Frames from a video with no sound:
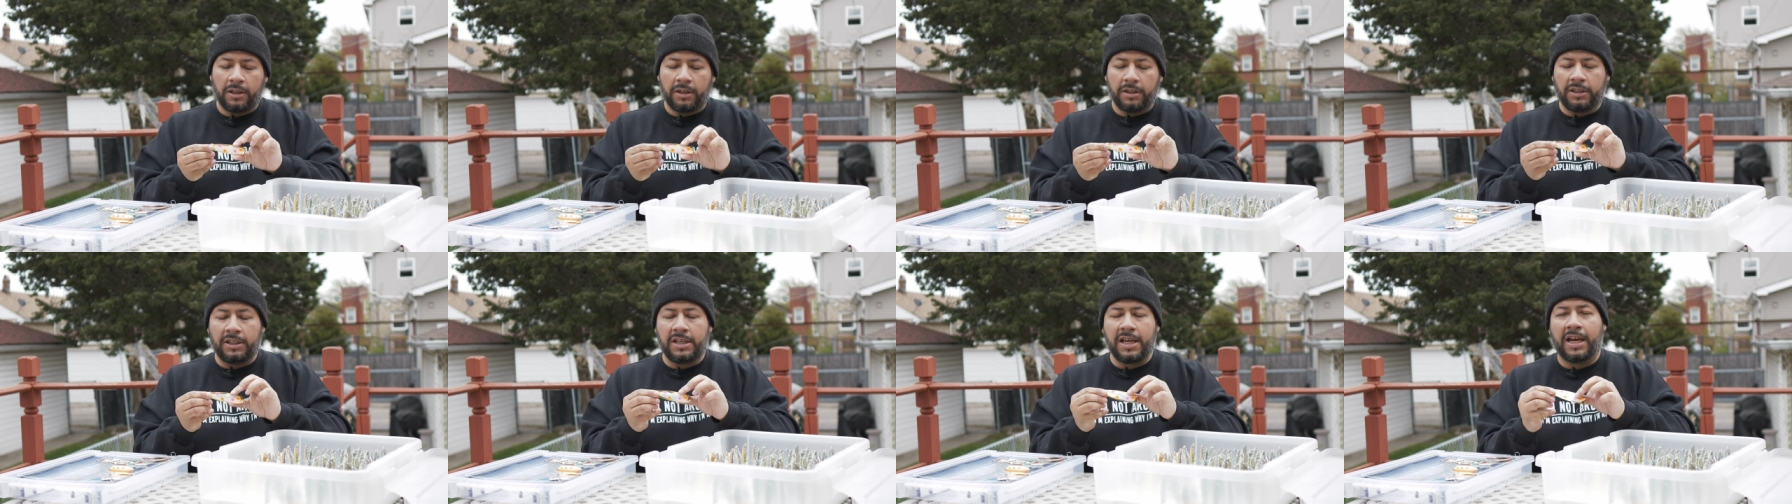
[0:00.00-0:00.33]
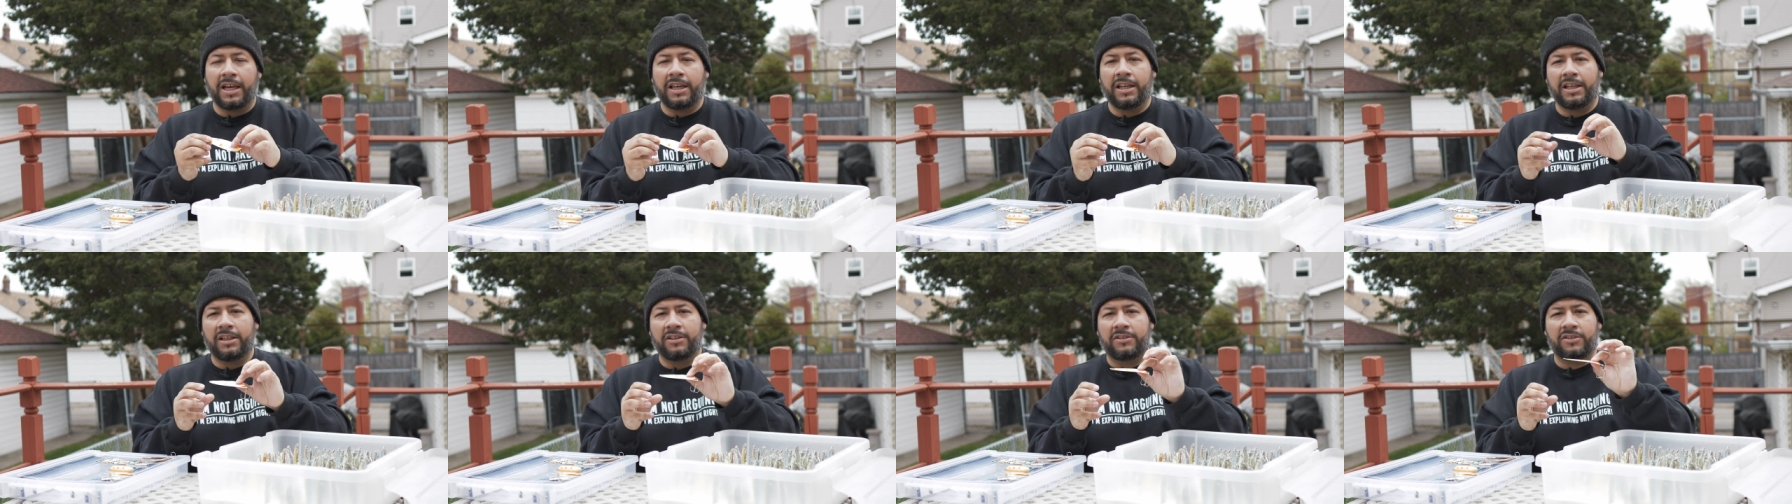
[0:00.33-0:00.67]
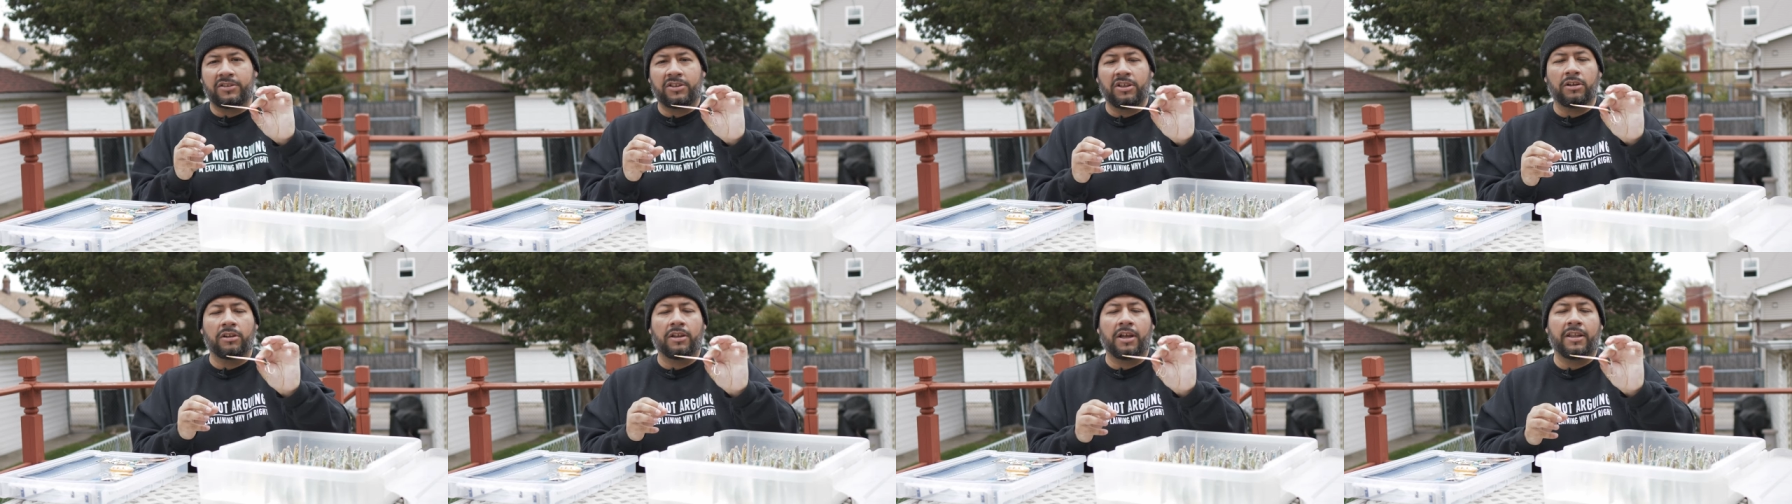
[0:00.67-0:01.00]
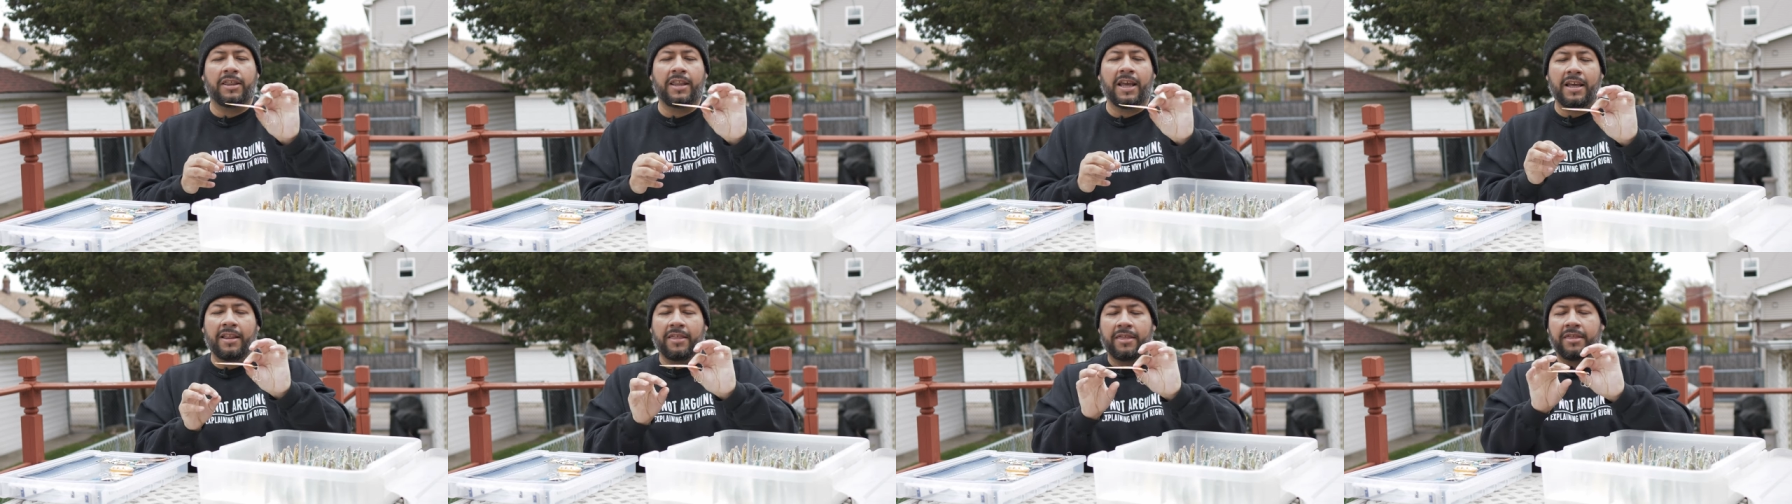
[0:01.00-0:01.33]
yet it's still
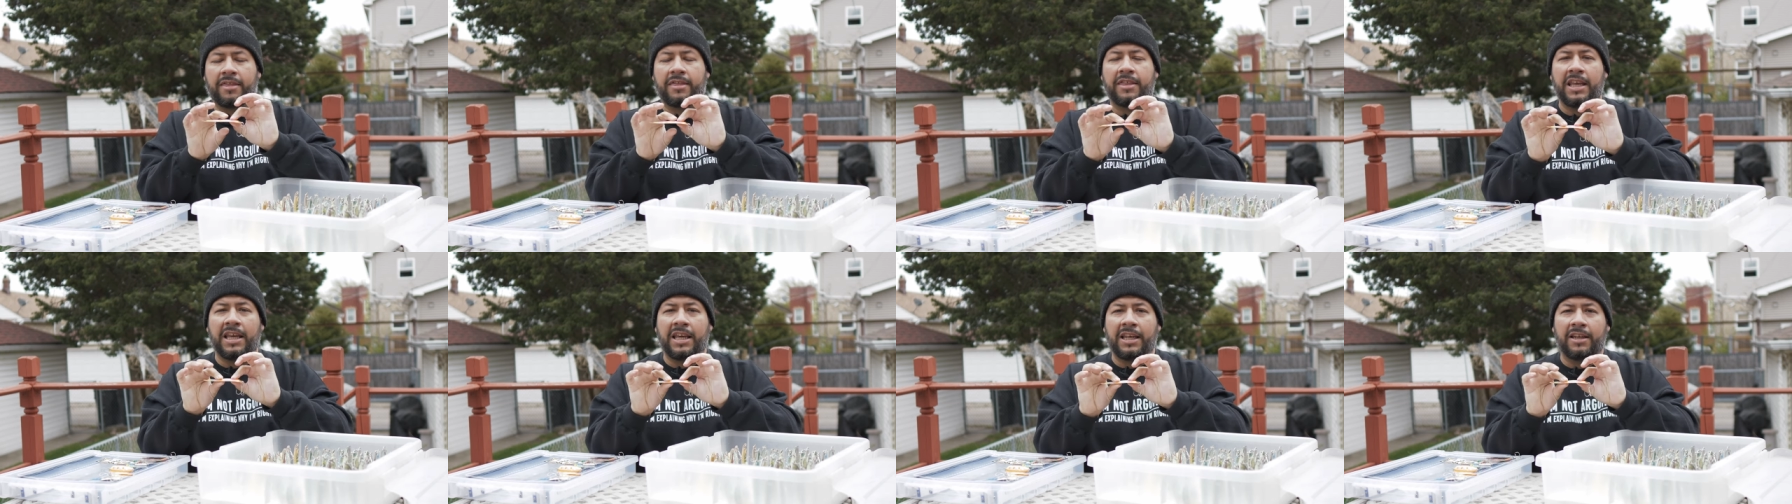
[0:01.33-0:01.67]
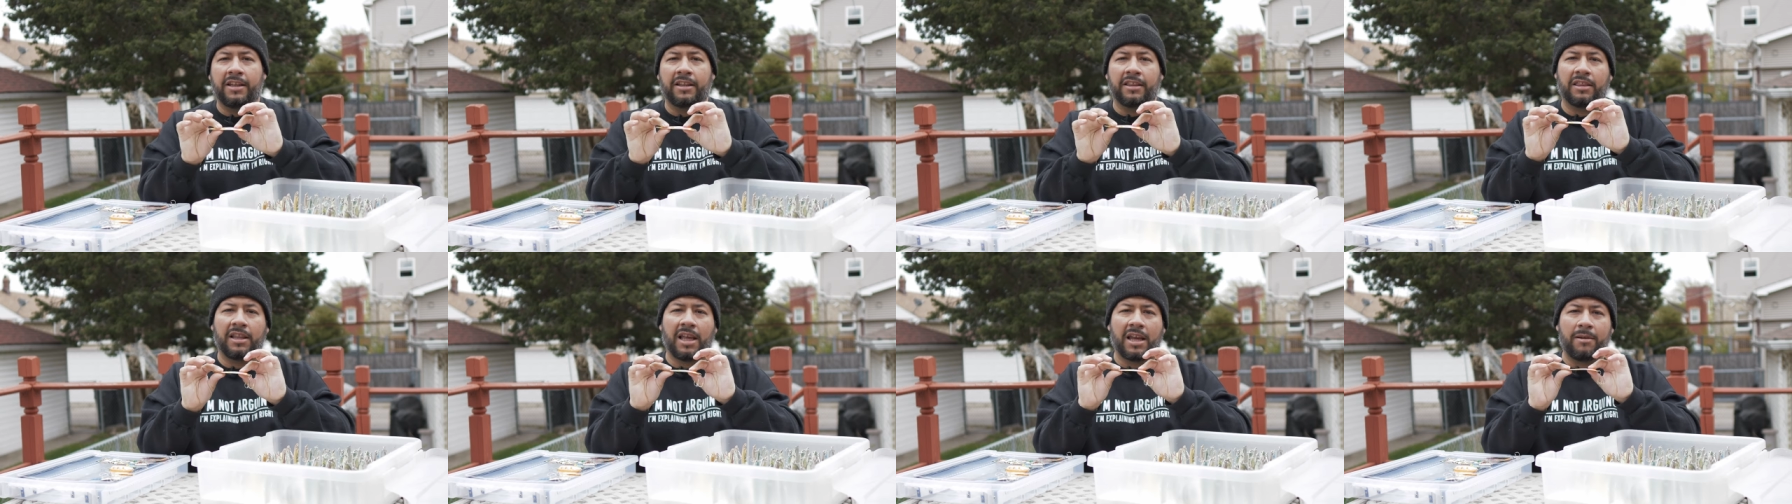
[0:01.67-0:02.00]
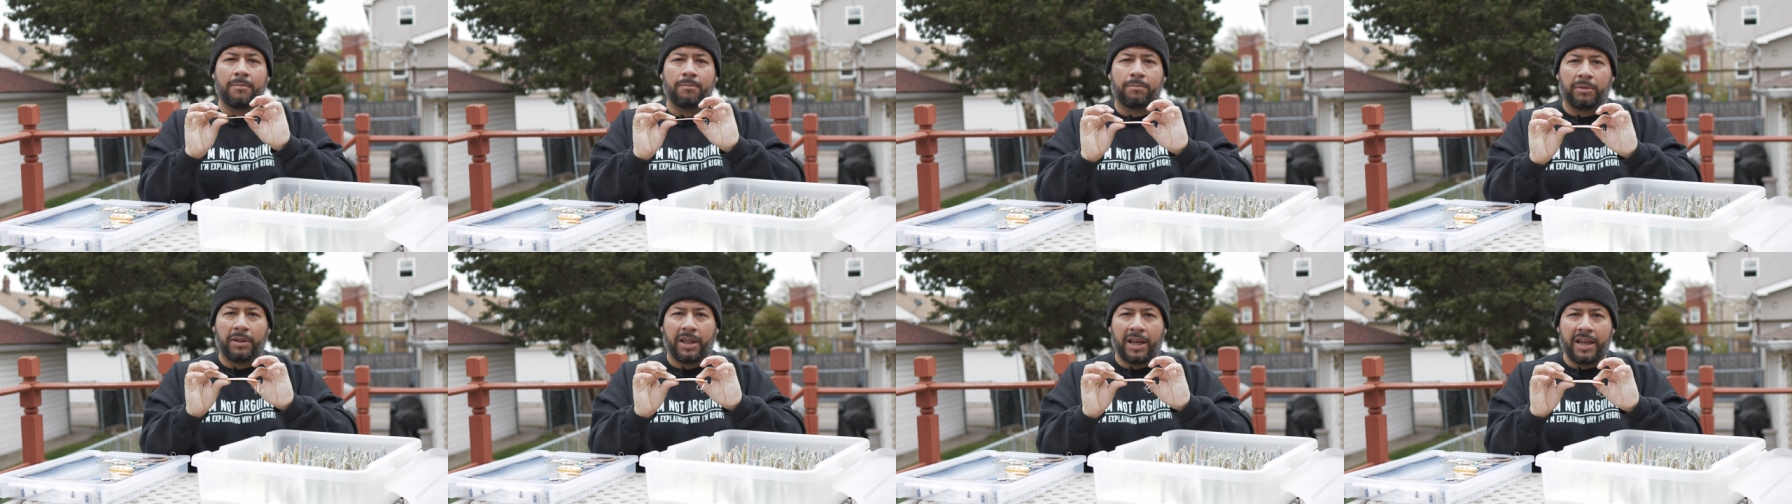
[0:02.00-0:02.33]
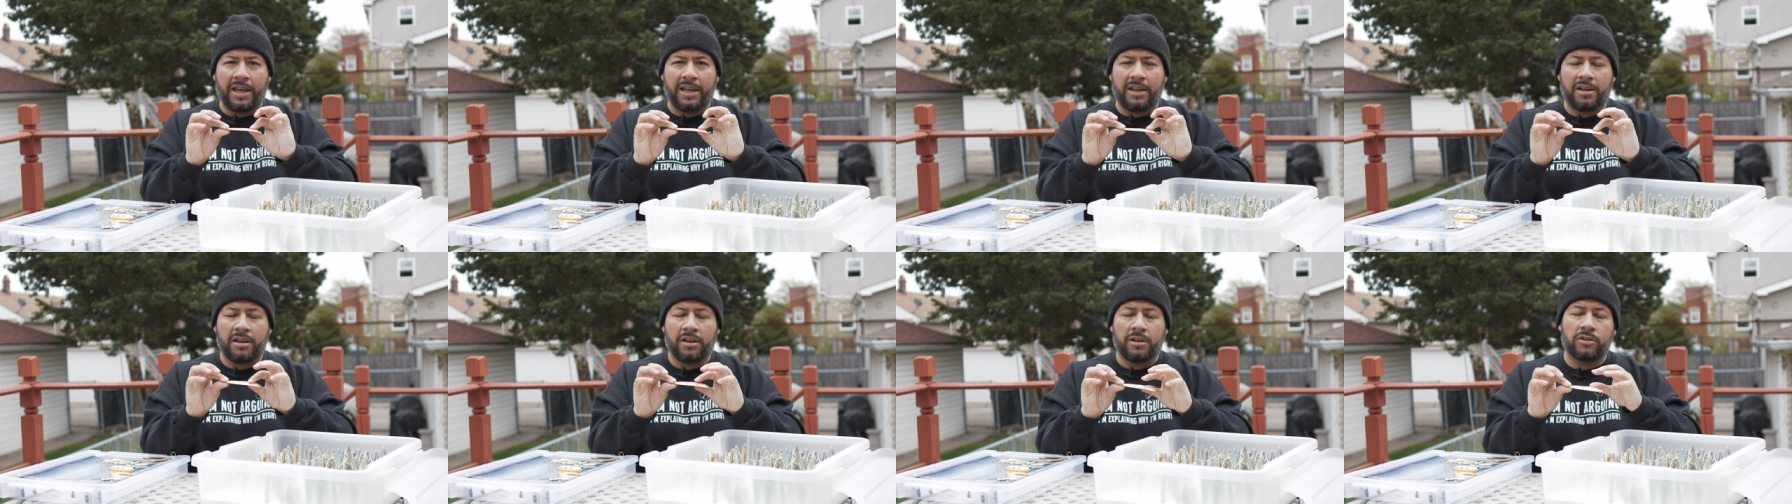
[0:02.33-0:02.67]
on that thin light
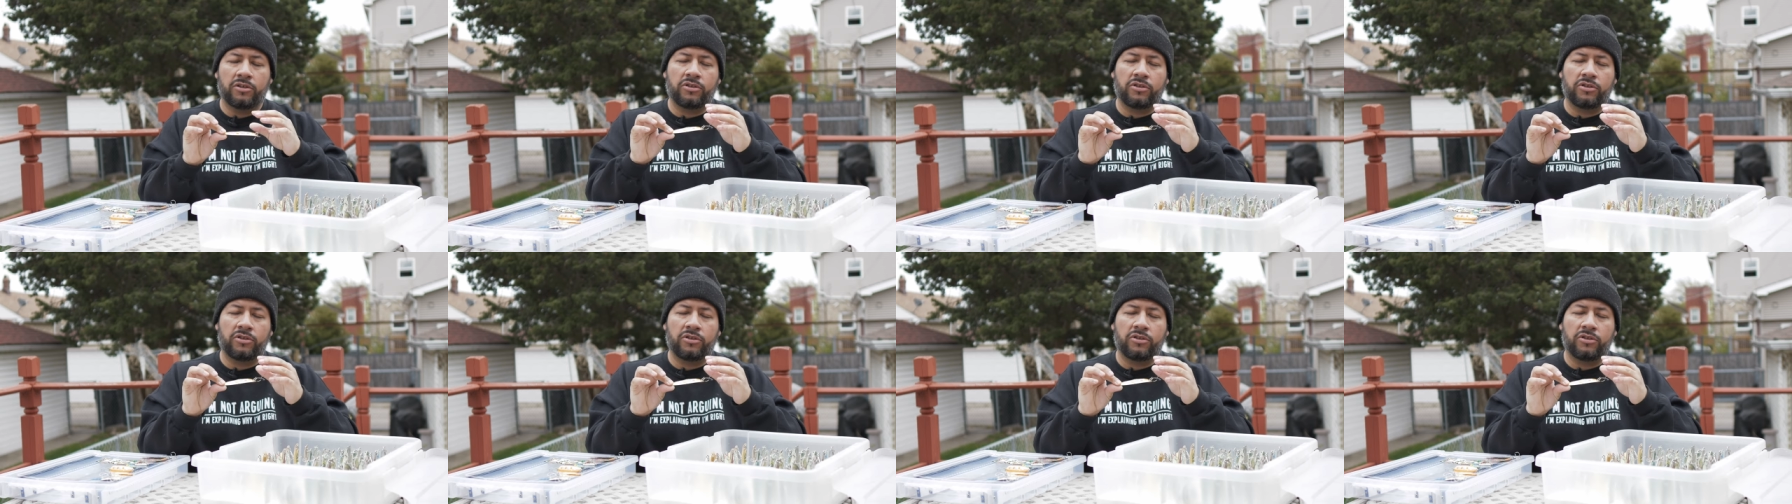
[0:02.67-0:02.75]
blank.